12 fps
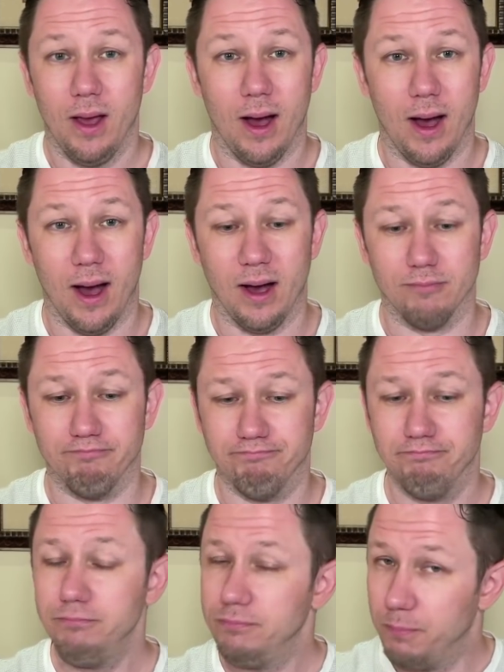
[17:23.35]
Um,
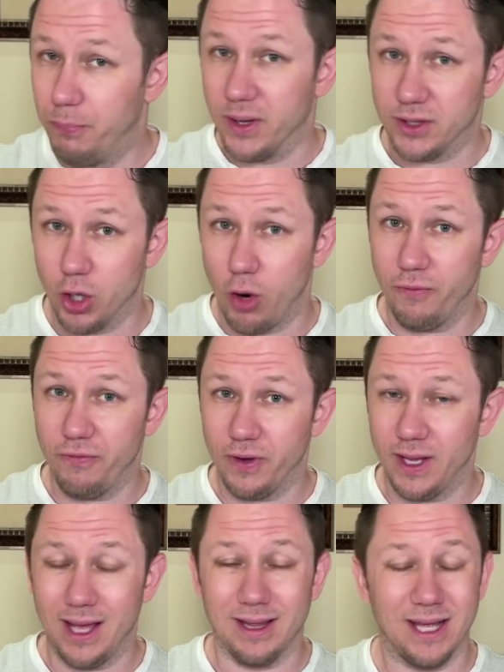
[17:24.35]
but don't
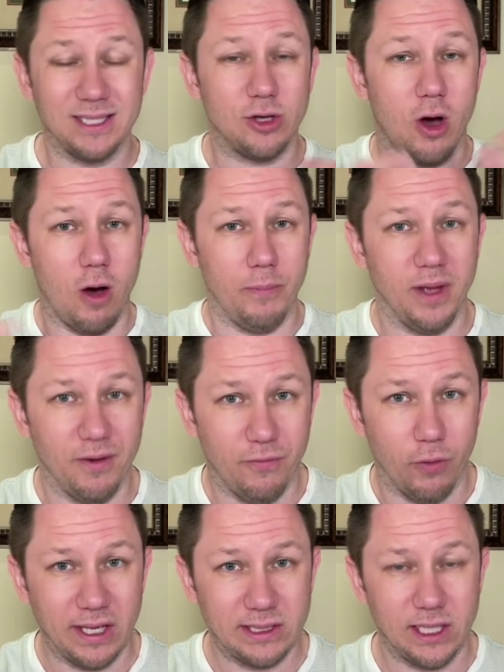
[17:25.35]
forget, let's all be a
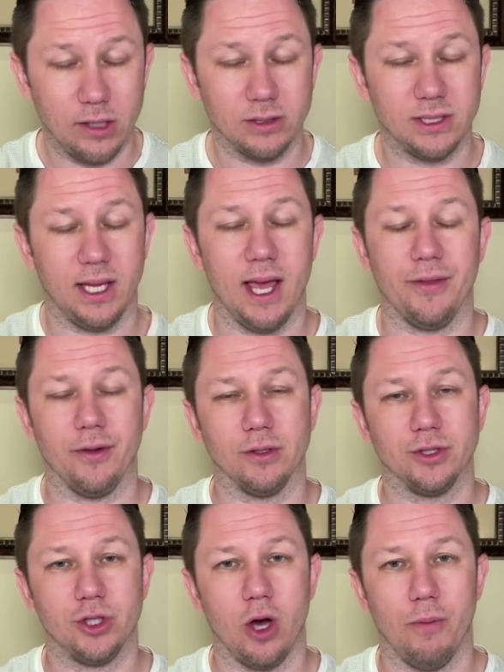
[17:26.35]
voice here together.
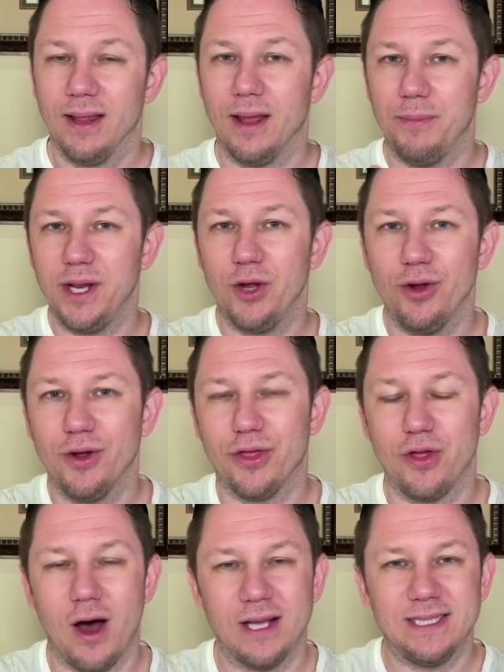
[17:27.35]
So let me know your
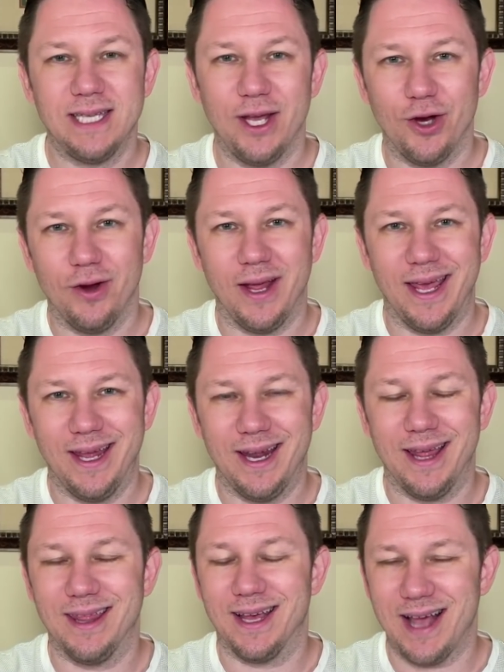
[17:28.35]
thoughts here in
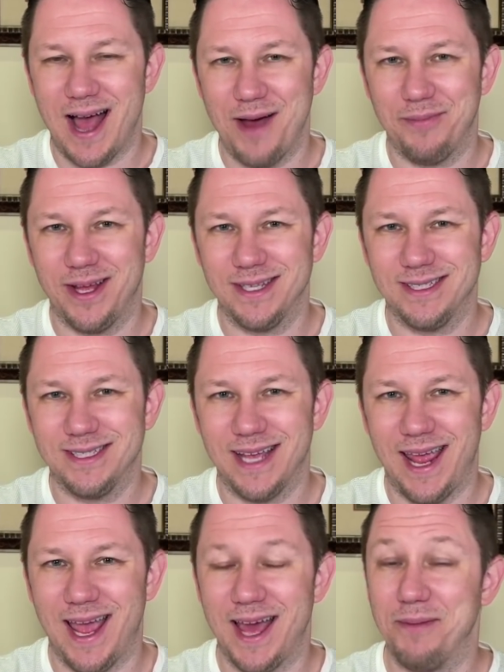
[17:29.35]
the comments
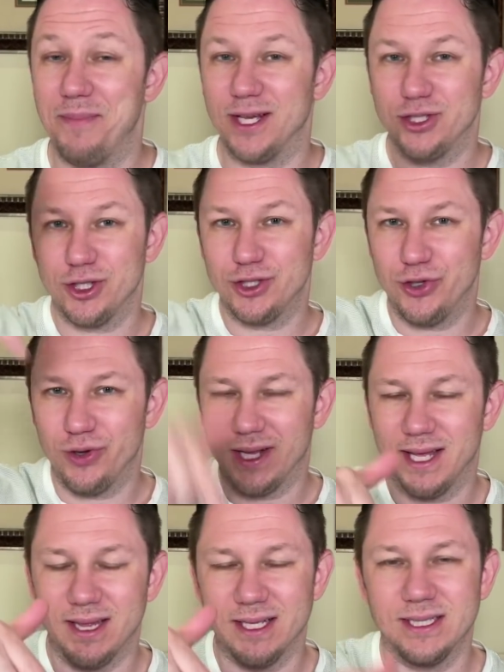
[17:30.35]
and make sure to
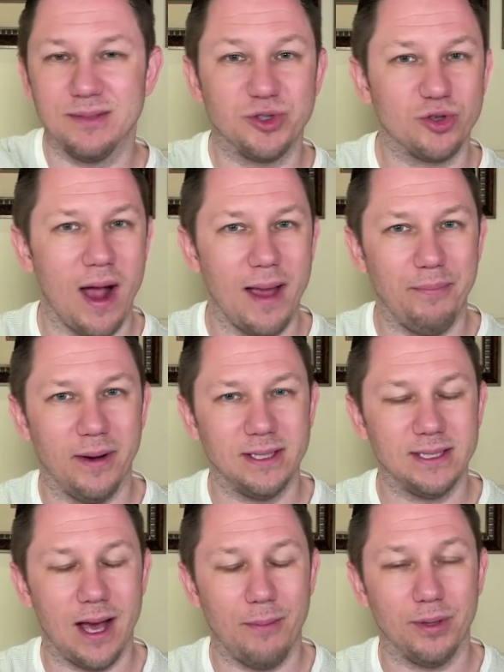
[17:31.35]
click the subscribe
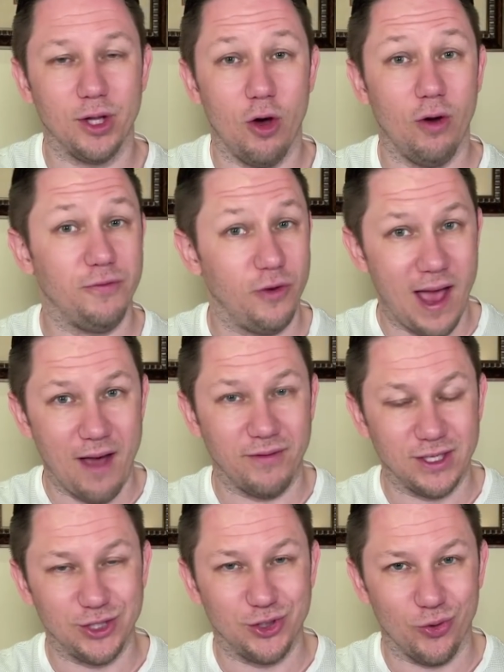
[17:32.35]
button down below if you
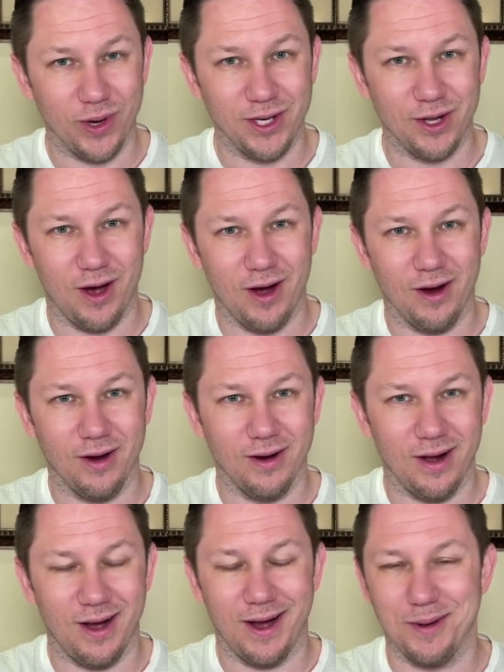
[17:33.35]
haven't joined
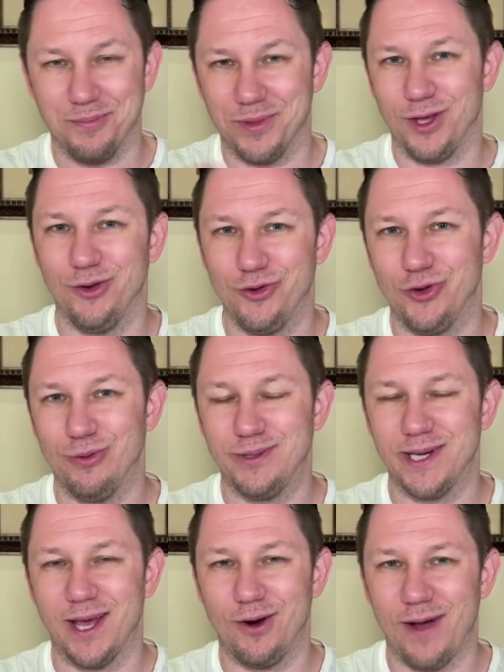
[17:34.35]
our um, YouTube
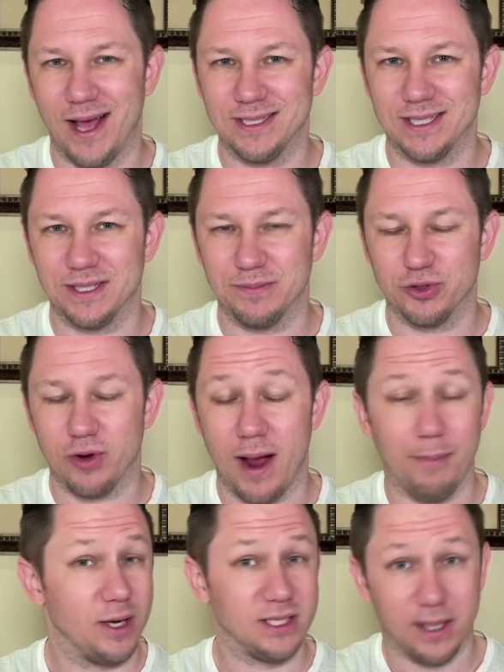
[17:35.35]
channel as a
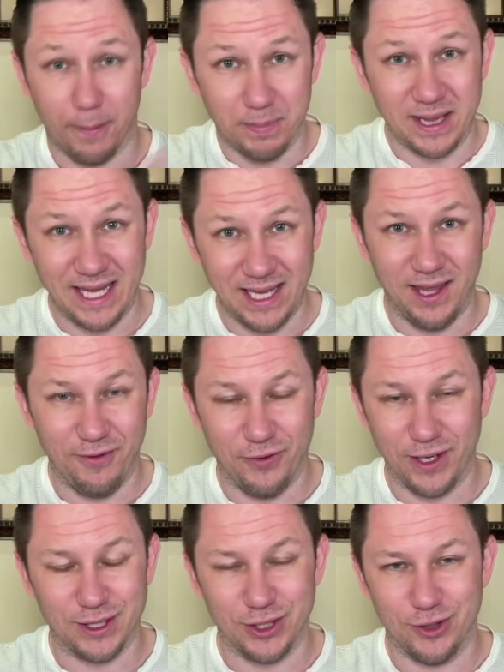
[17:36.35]
subscriber. It's completely
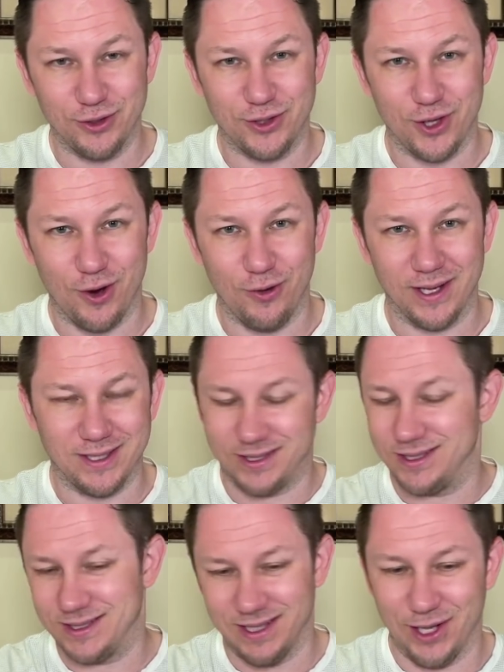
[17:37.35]
free to do so. It
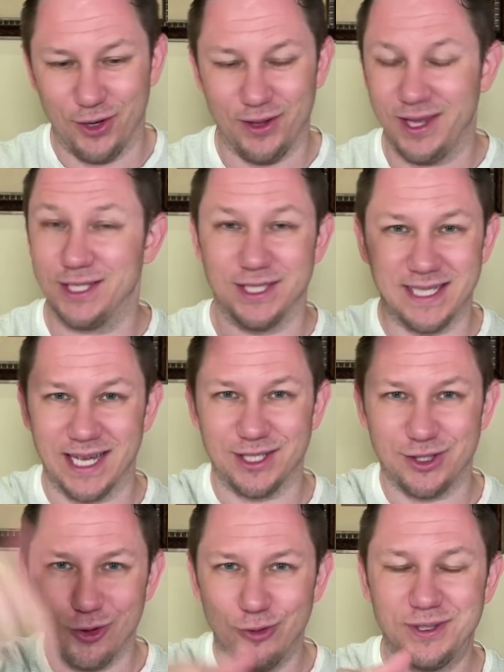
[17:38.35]
literally just
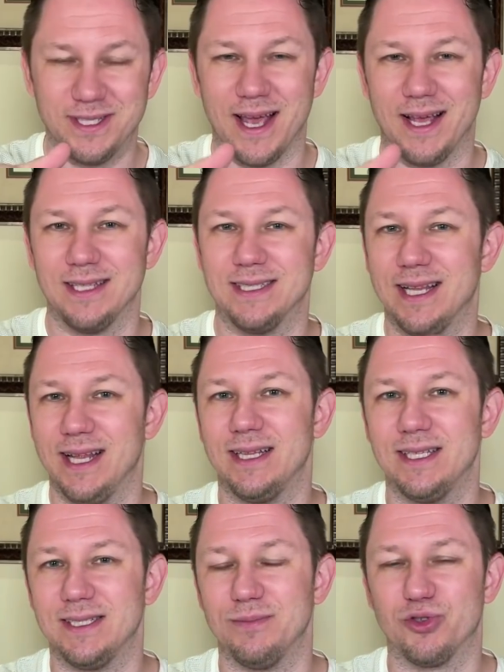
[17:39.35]
takes two seconds.
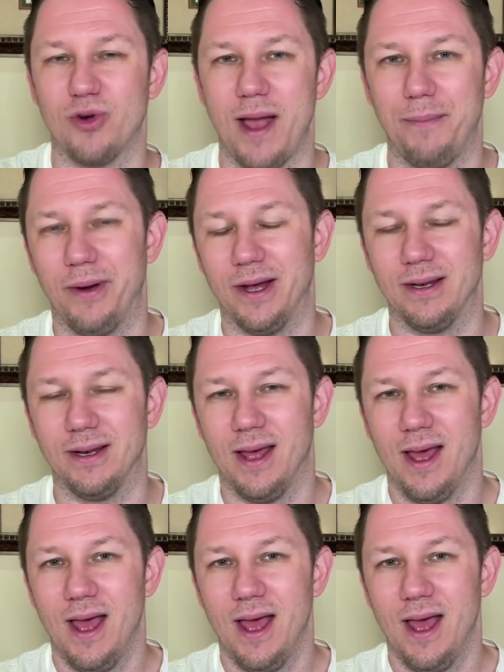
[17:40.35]
Click the subscribe button.